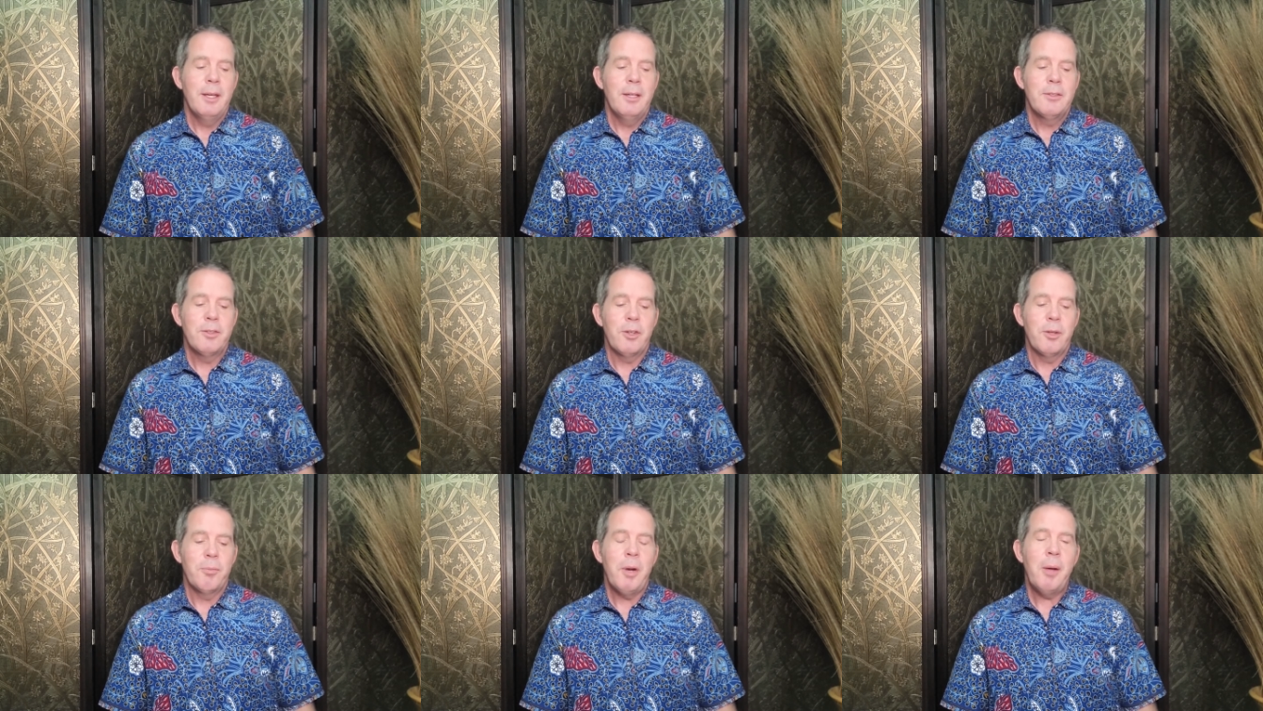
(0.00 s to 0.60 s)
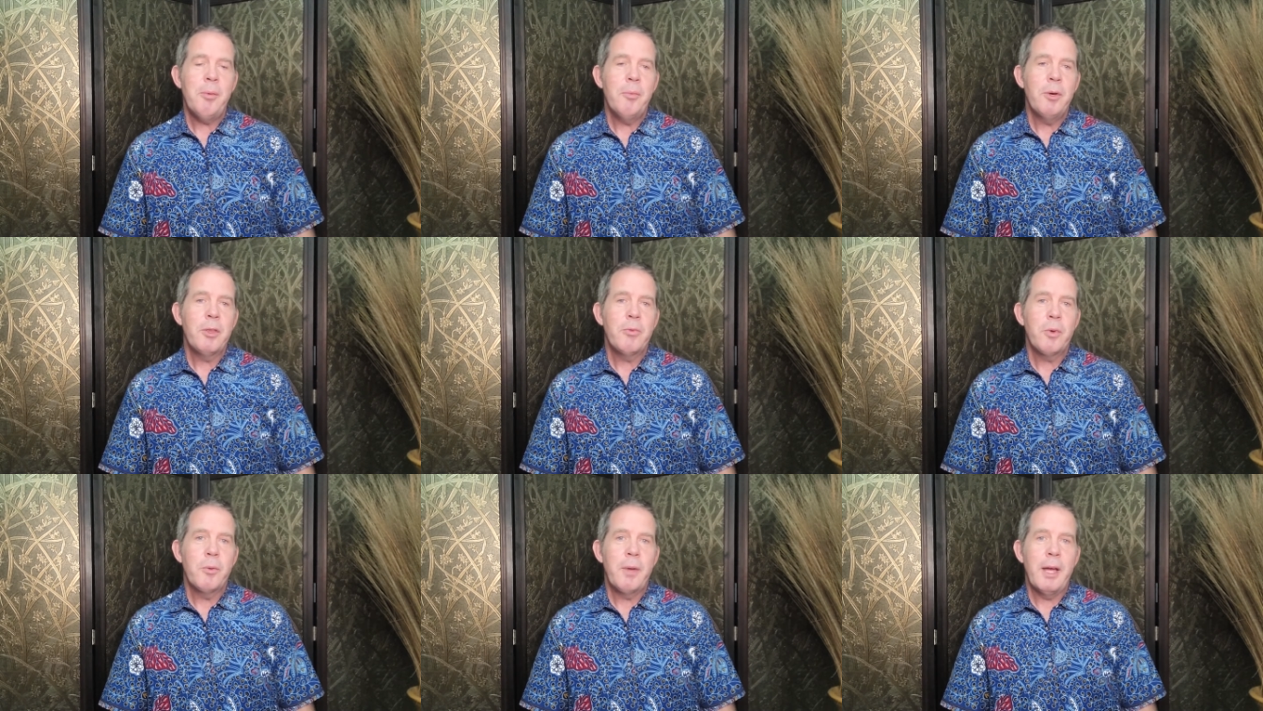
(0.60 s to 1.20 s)
So the problem with
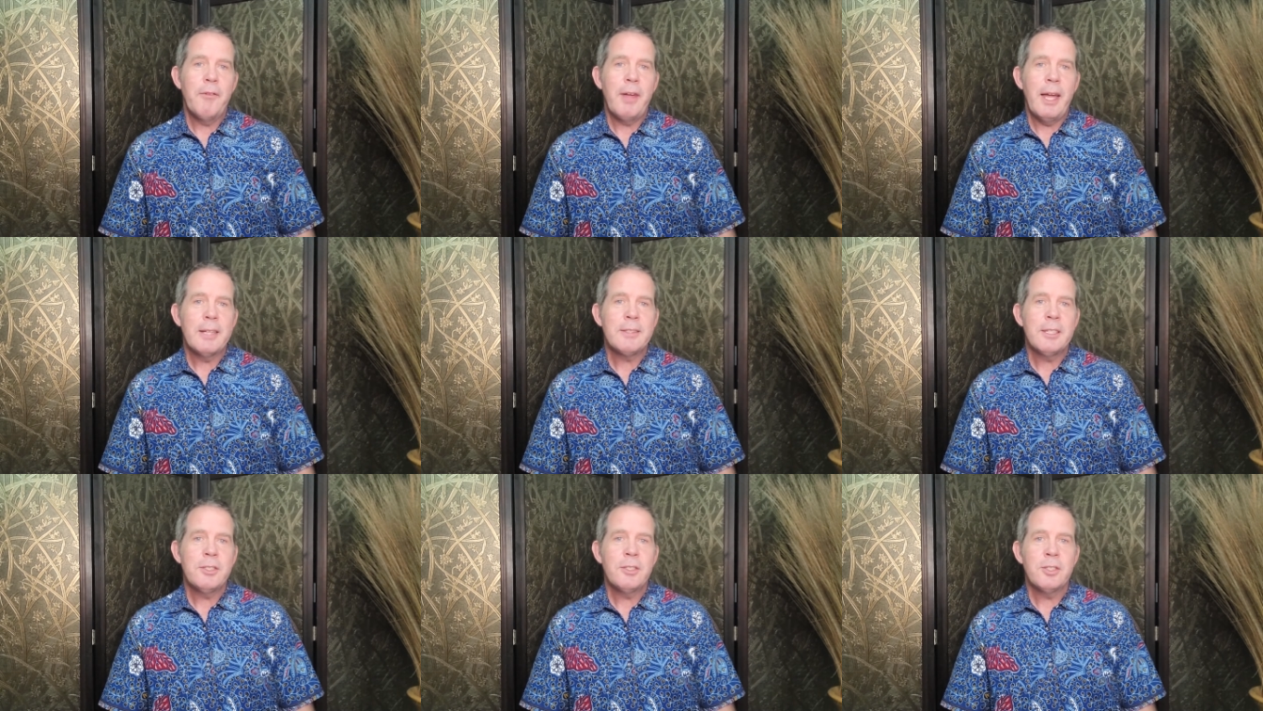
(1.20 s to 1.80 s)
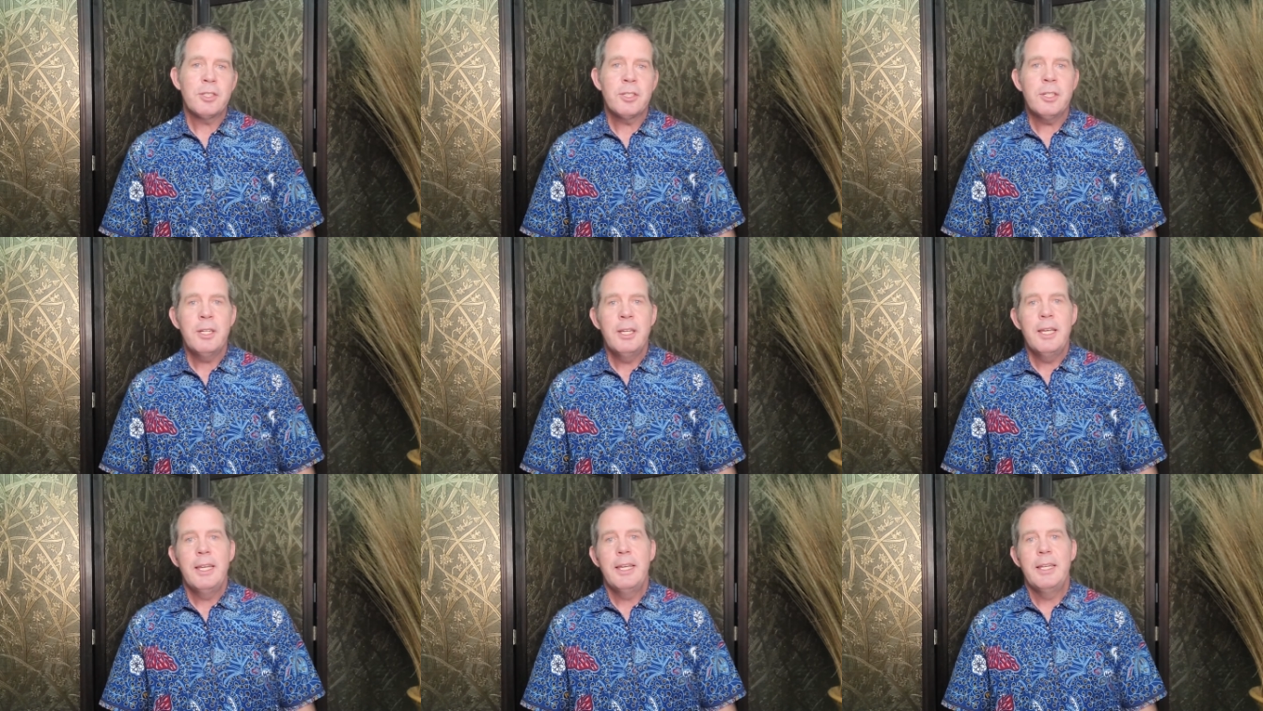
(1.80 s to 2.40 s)
when we have excess sugar
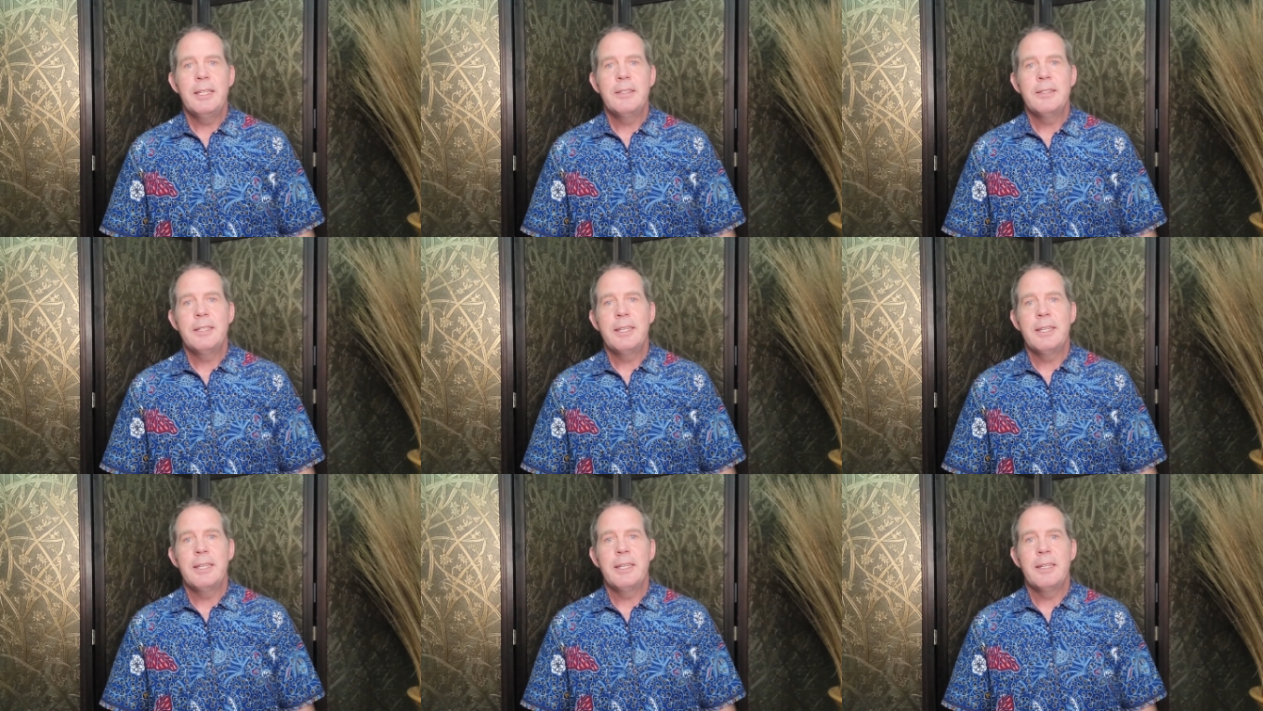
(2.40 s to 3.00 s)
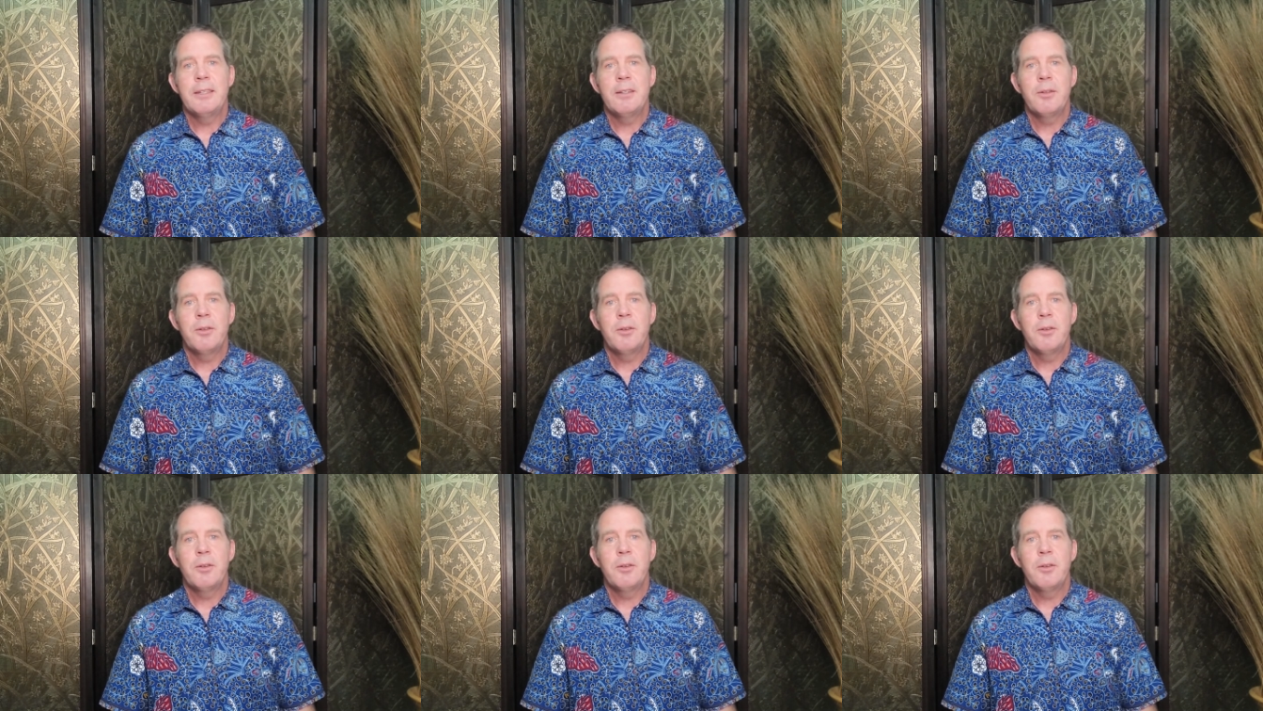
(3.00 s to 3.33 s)
is it,